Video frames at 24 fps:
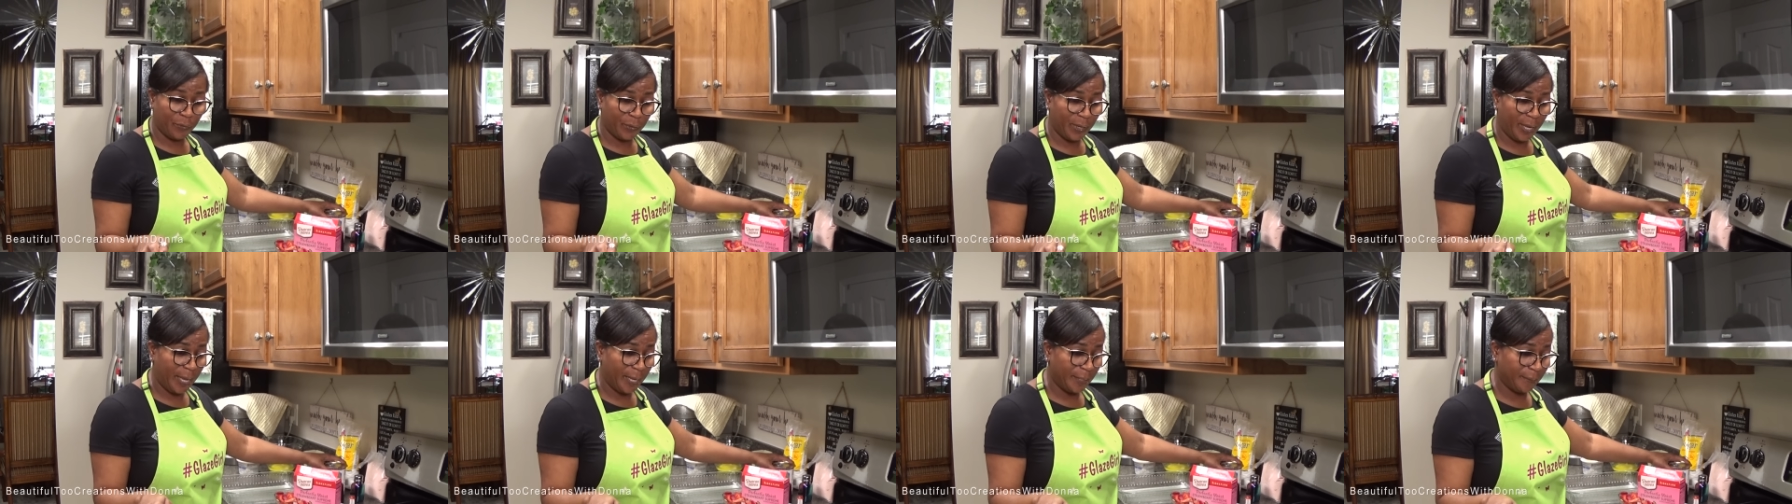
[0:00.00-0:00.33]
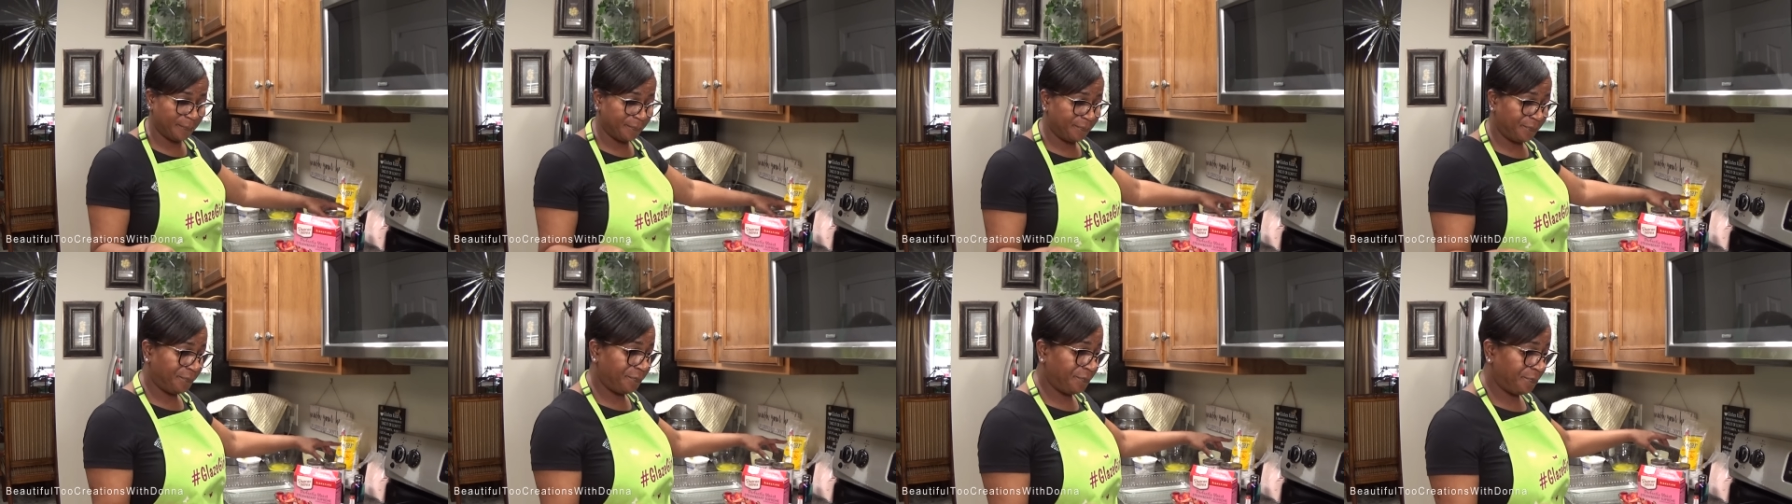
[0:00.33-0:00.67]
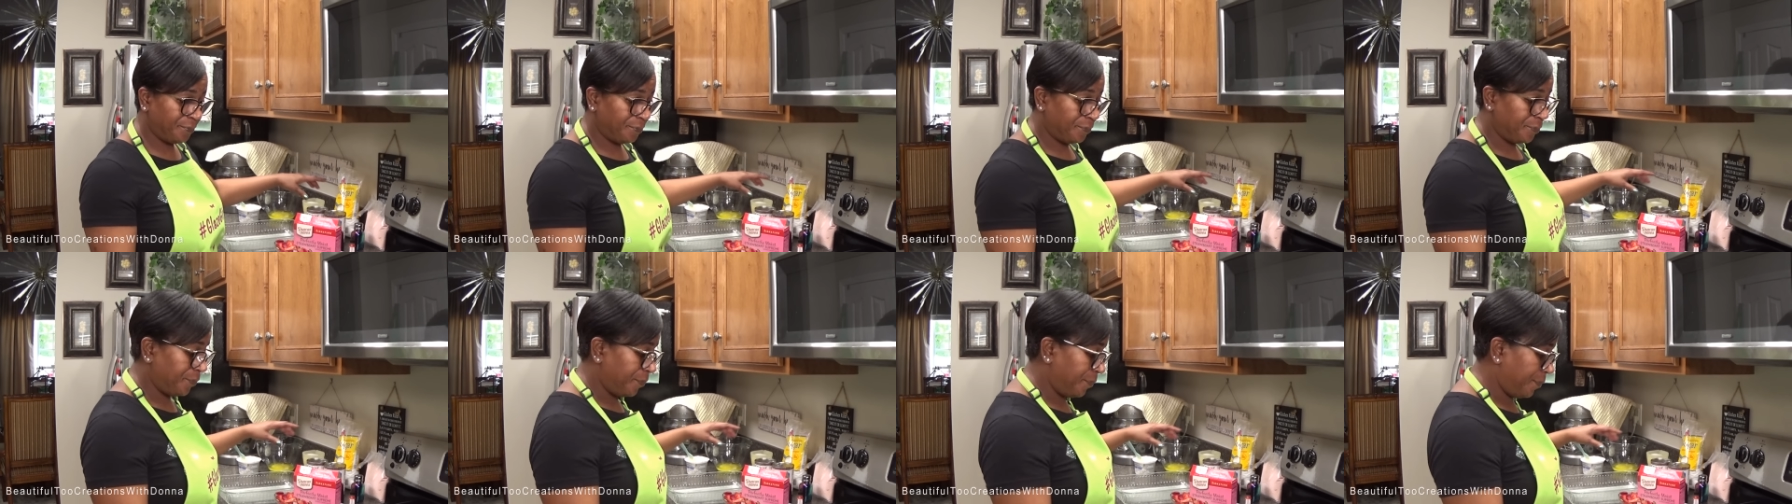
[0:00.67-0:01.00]

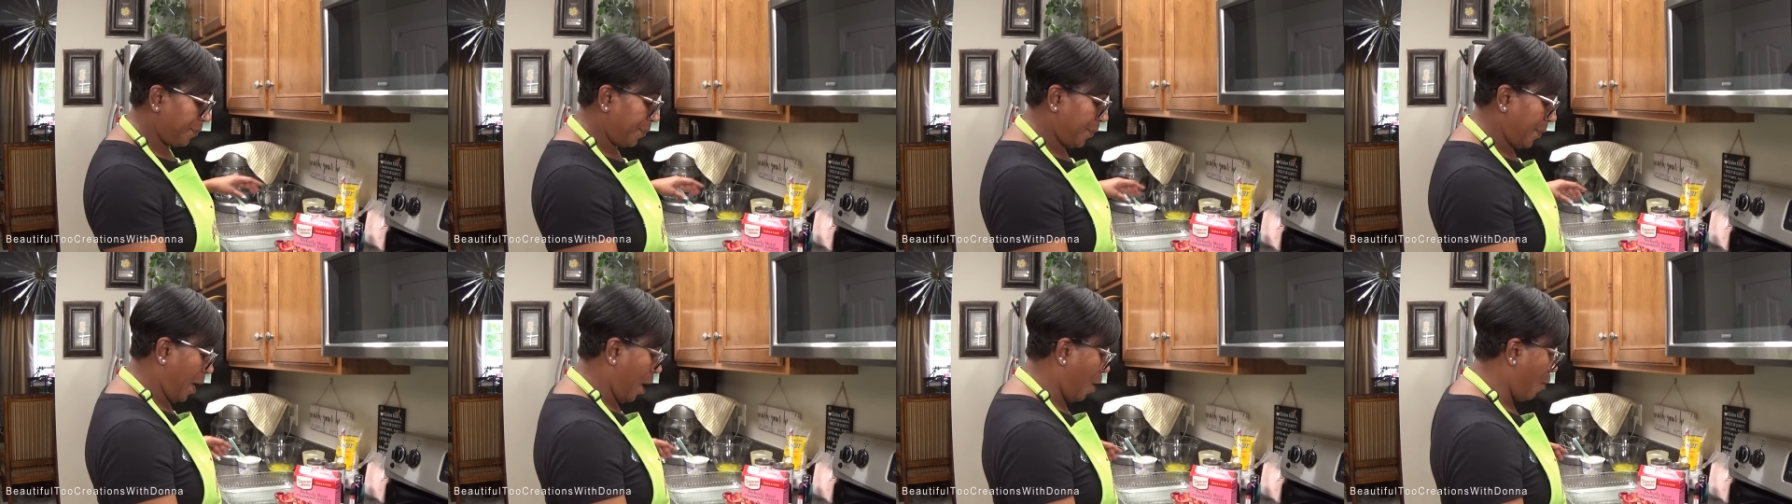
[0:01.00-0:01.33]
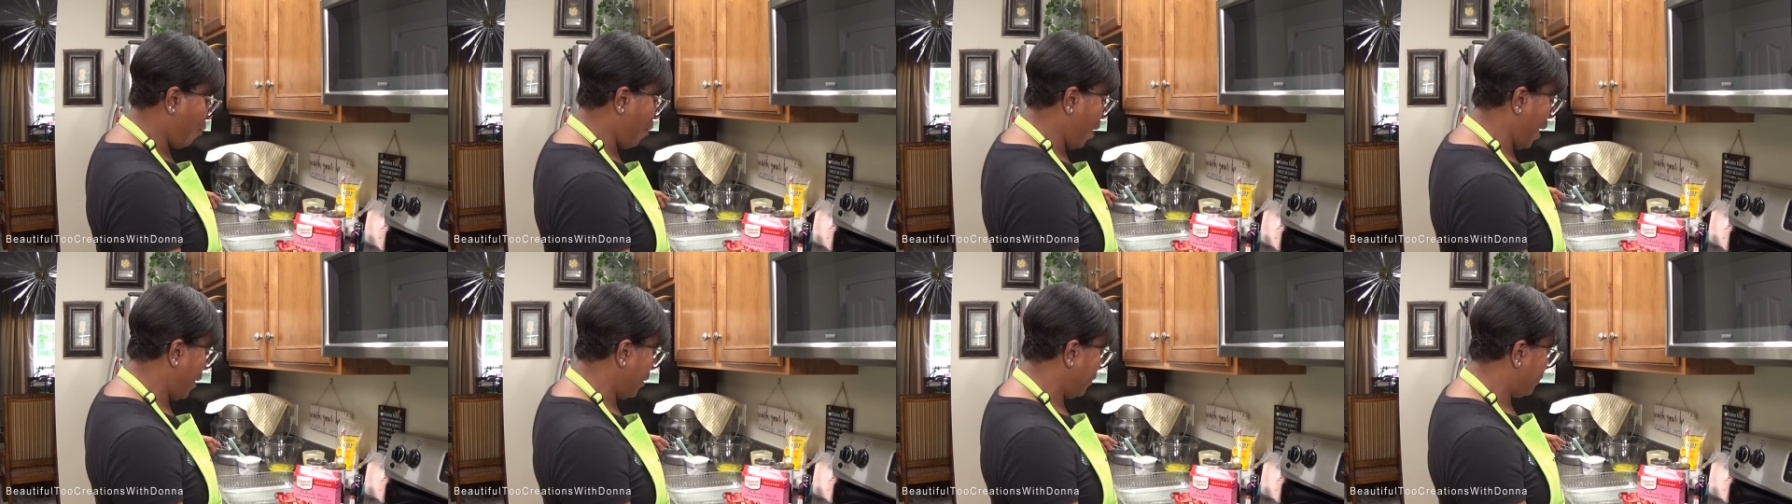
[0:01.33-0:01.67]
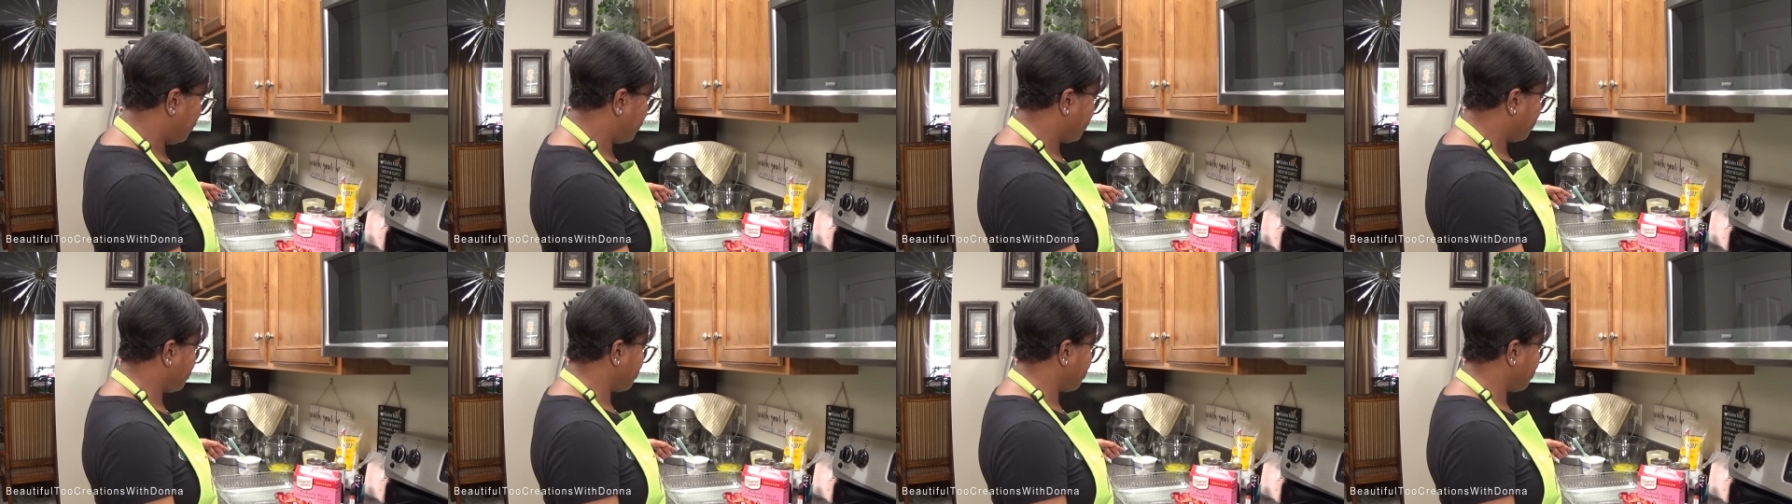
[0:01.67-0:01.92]
okay? All right.